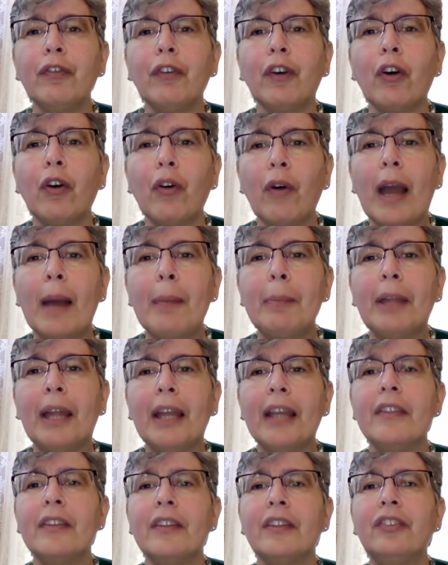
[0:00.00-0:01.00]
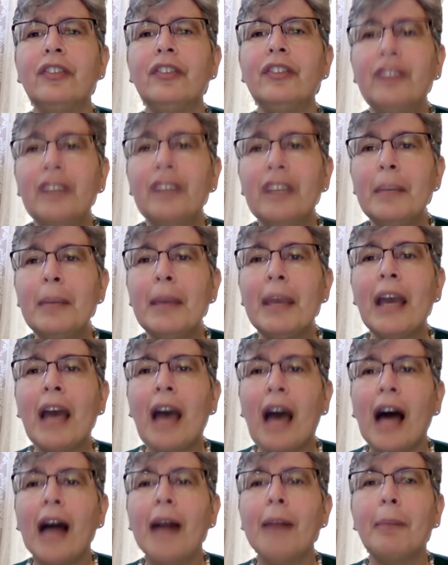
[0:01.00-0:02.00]
for crap like this steaming
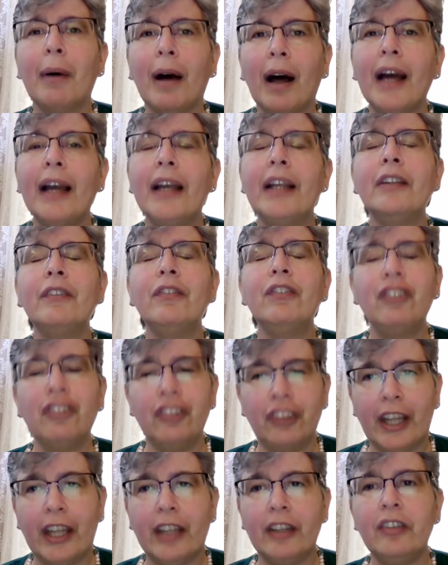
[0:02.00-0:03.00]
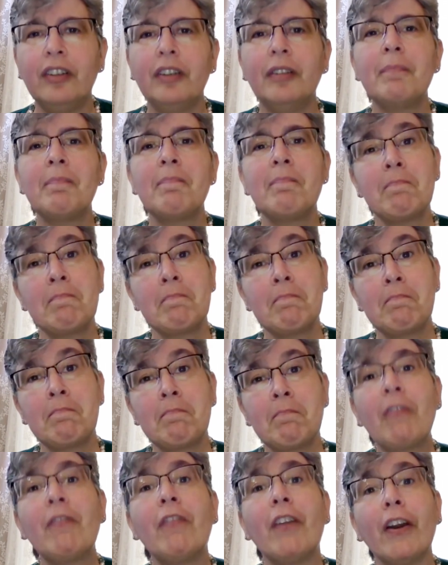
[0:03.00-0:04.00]
hot pile of shit.
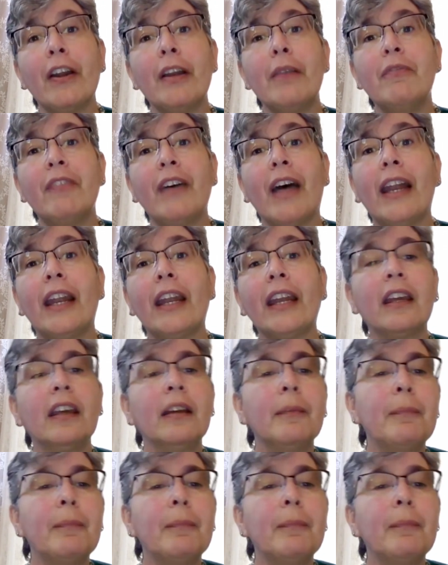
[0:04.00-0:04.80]
Very emphatic.